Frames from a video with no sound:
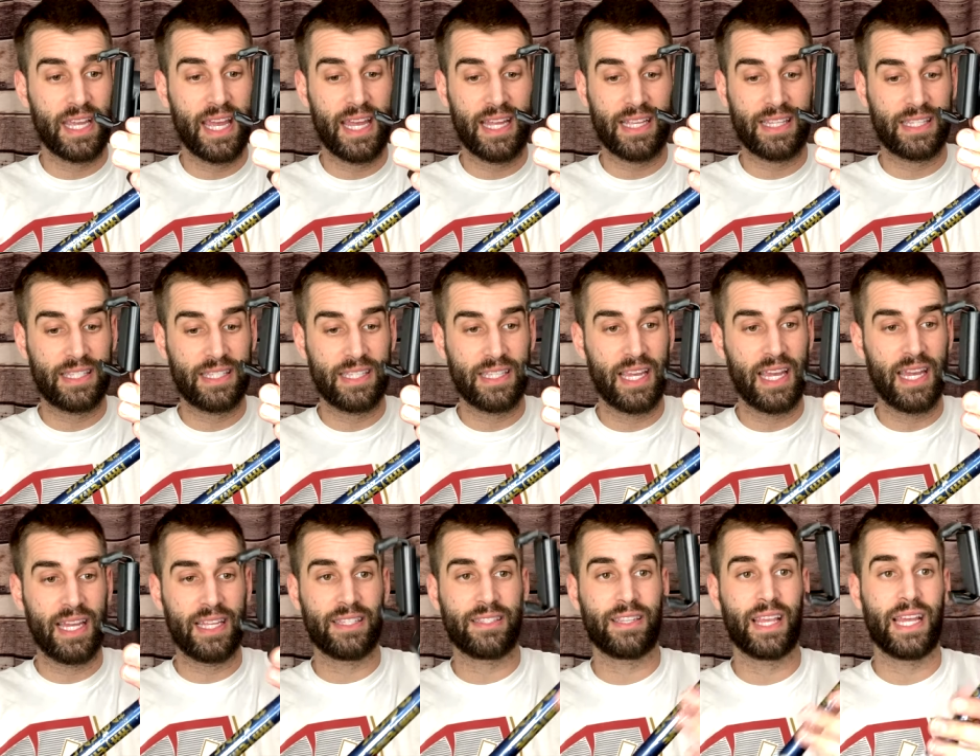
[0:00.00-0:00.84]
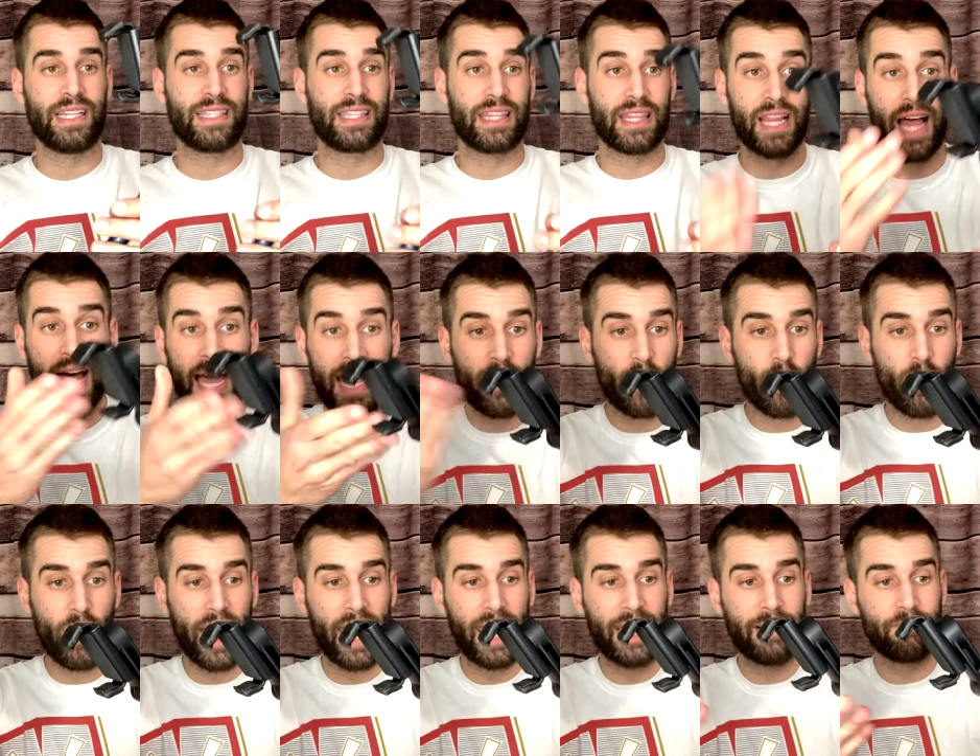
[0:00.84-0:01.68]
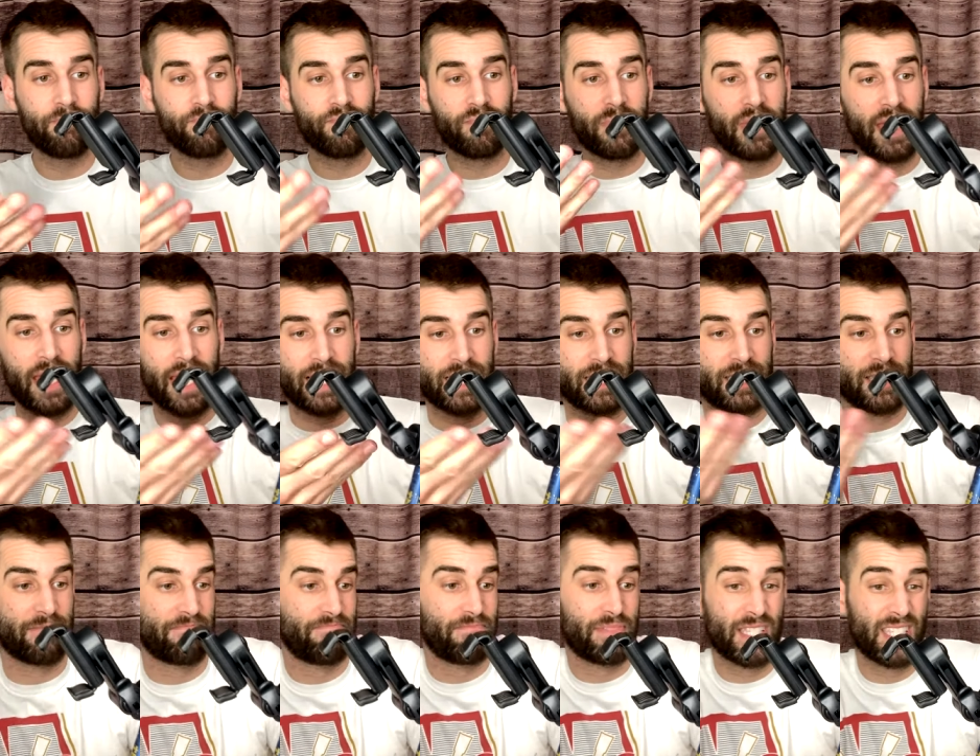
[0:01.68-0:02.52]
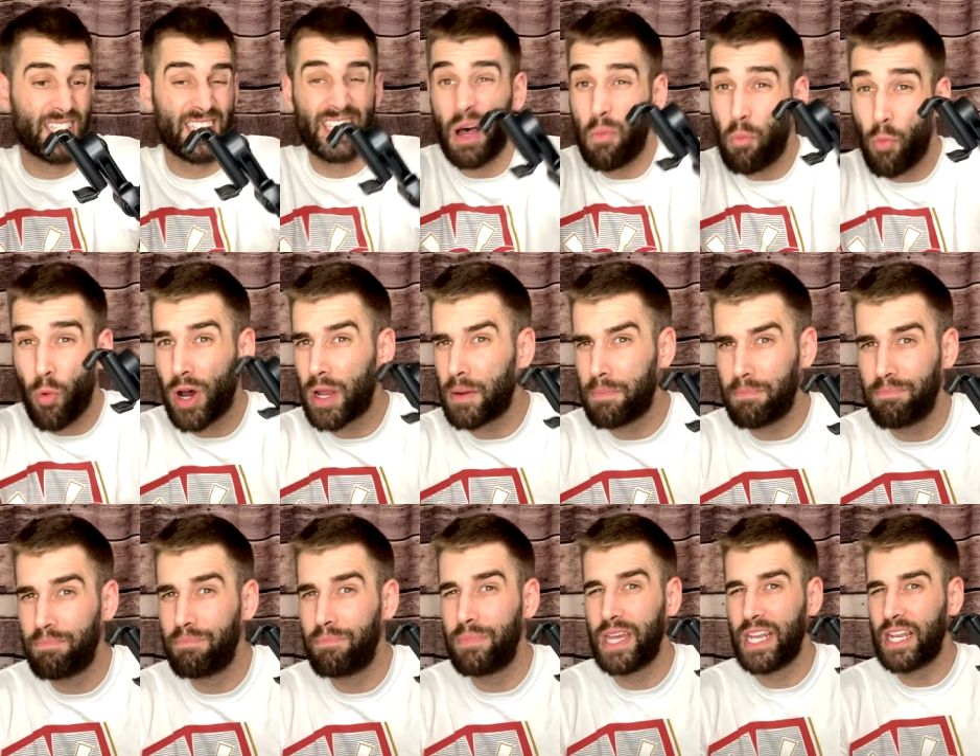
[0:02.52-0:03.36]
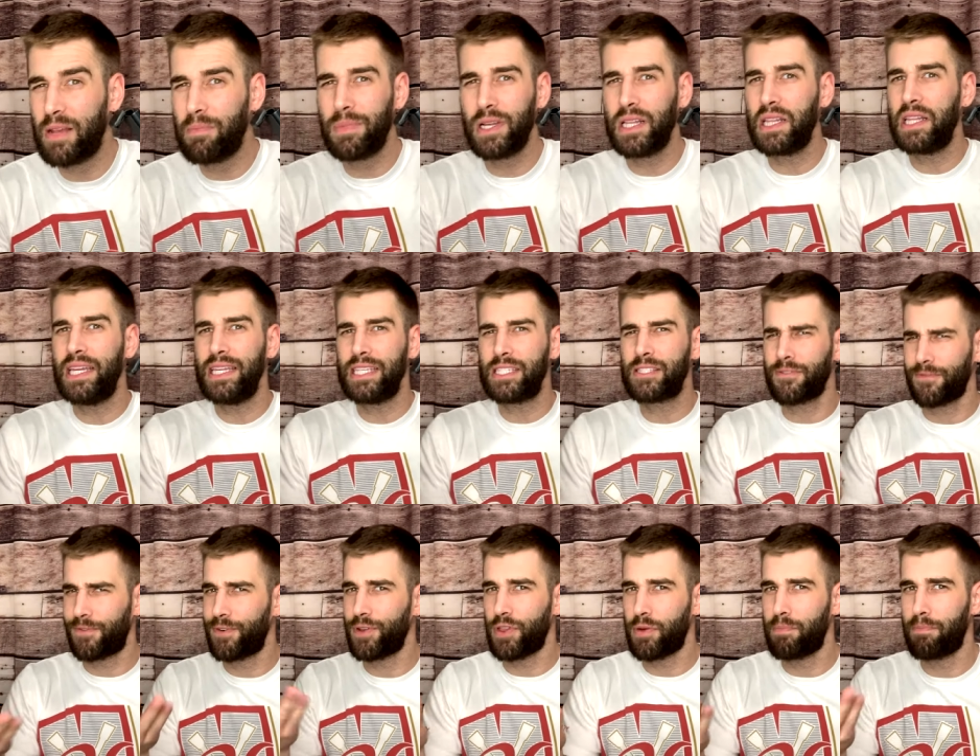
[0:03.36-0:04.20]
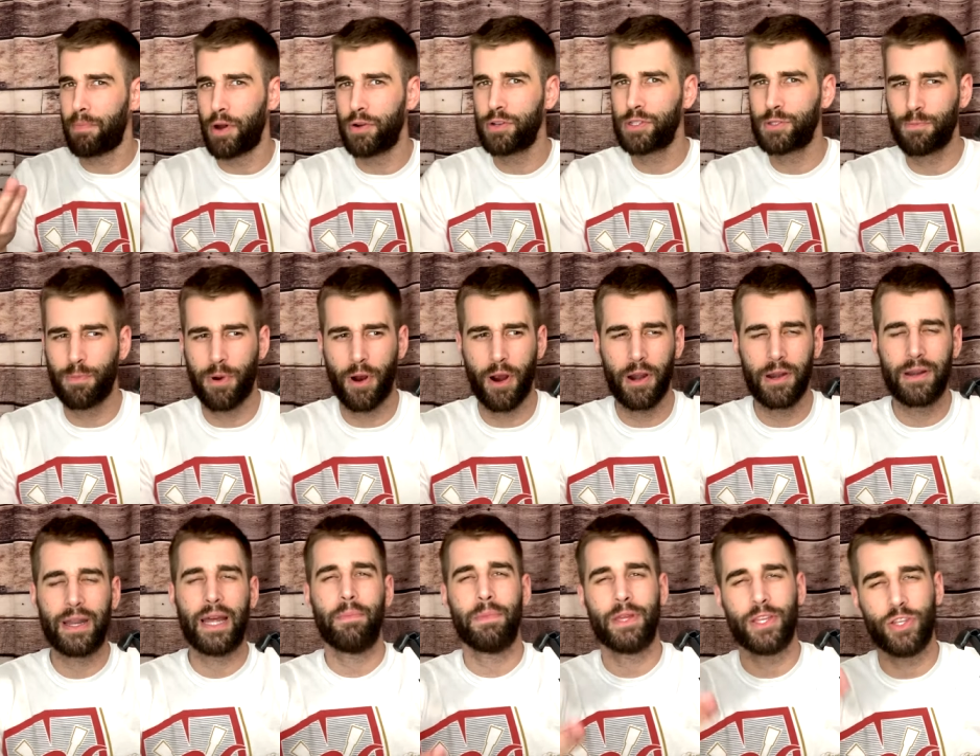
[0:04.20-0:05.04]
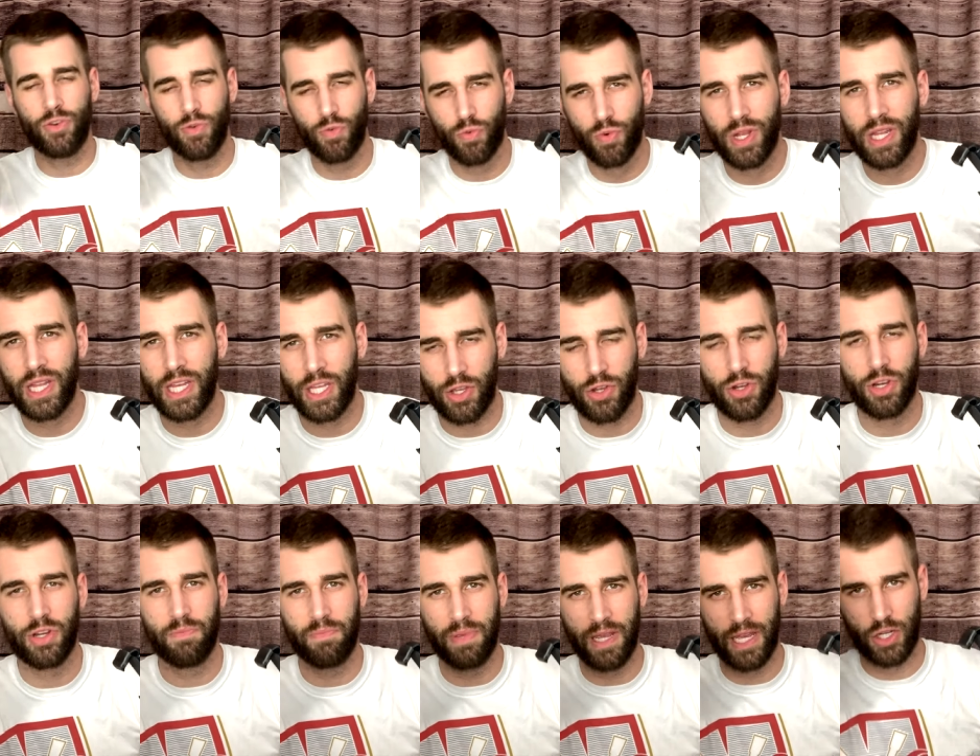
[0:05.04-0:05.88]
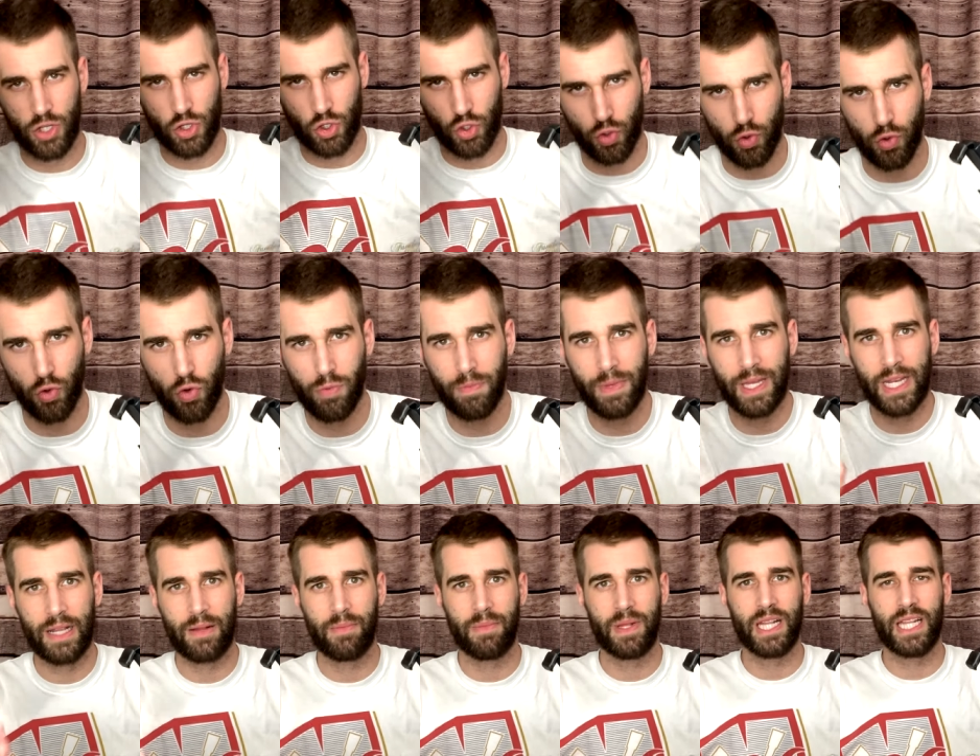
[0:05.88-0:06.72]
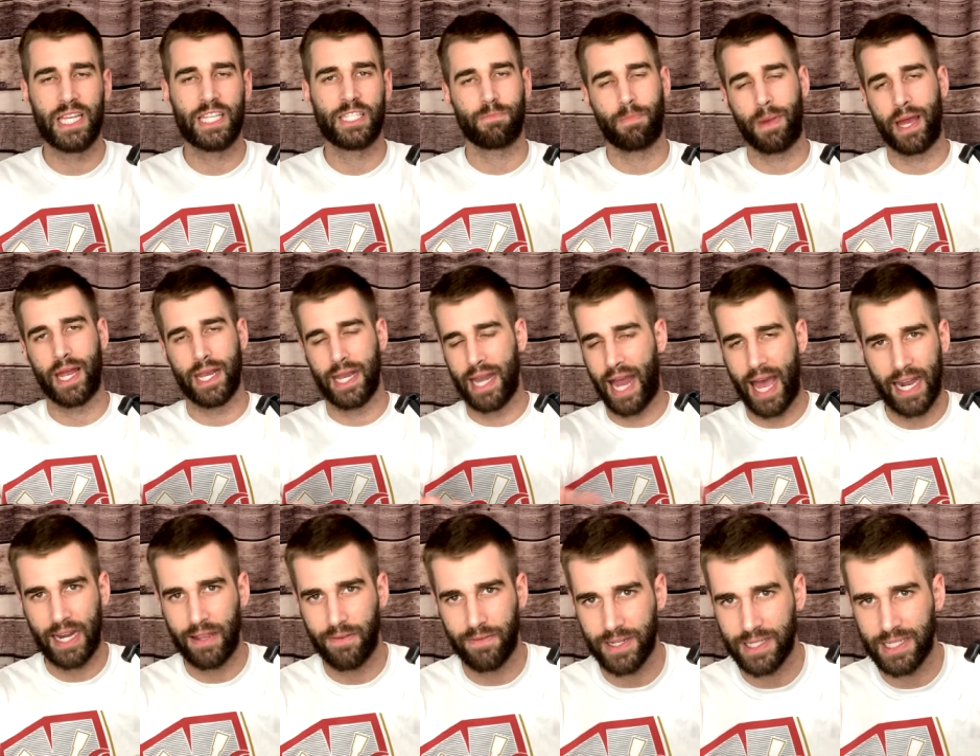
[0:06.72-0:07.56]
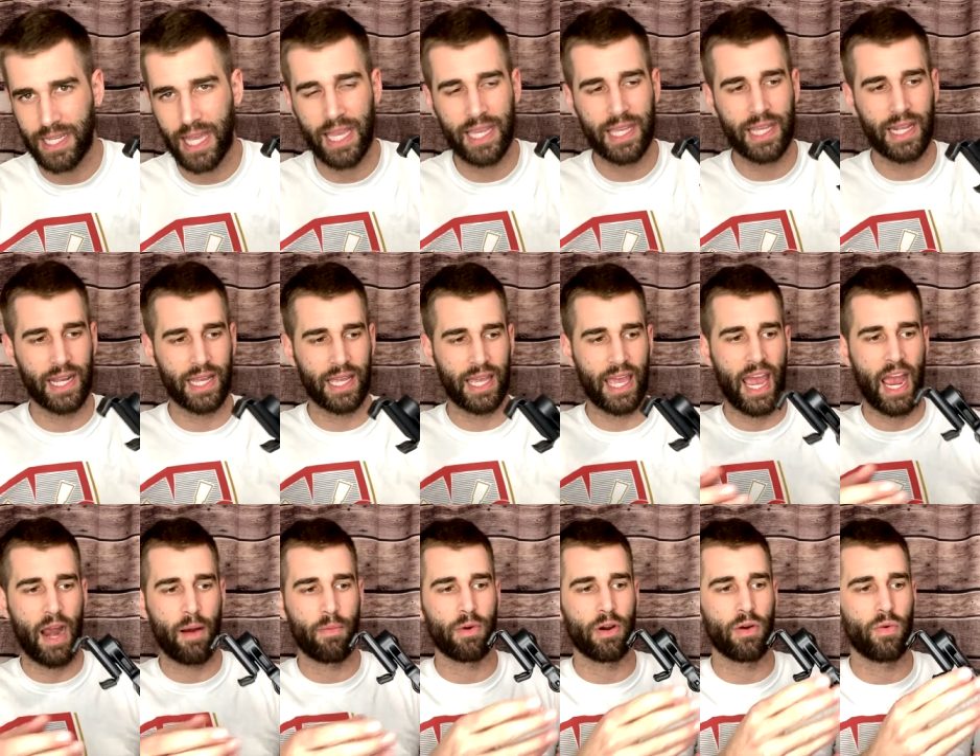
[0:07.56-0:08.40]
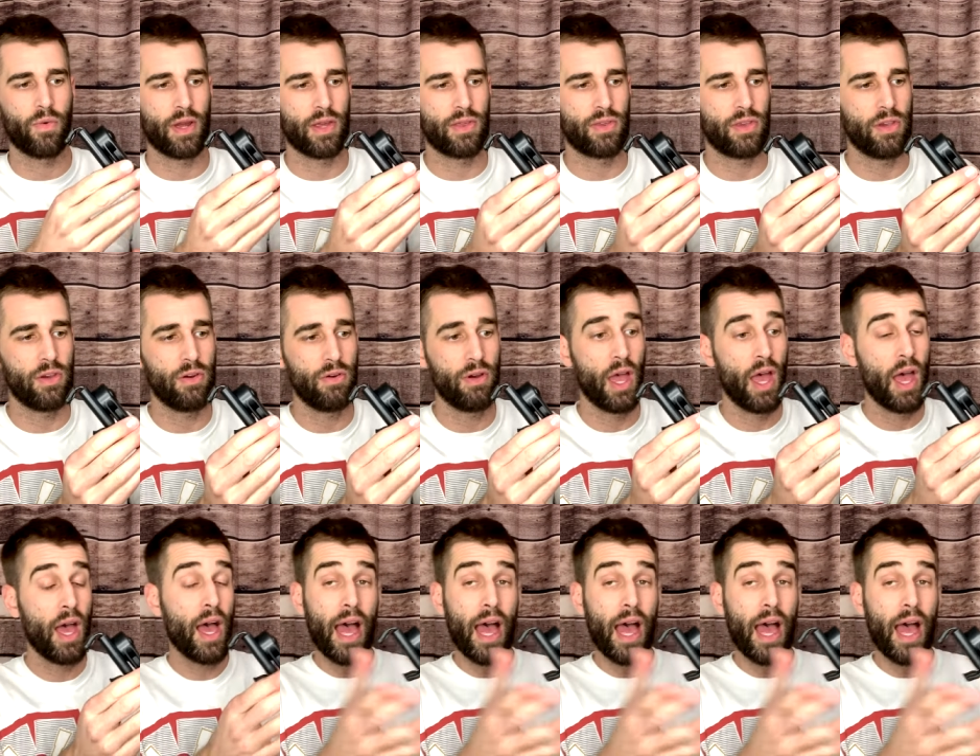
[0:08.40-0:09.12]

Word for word: It's, it's, it's lightweight, it's somewhat minimalist for the most part. I mean, you really could be a true minimalist by not even taking a camera with you.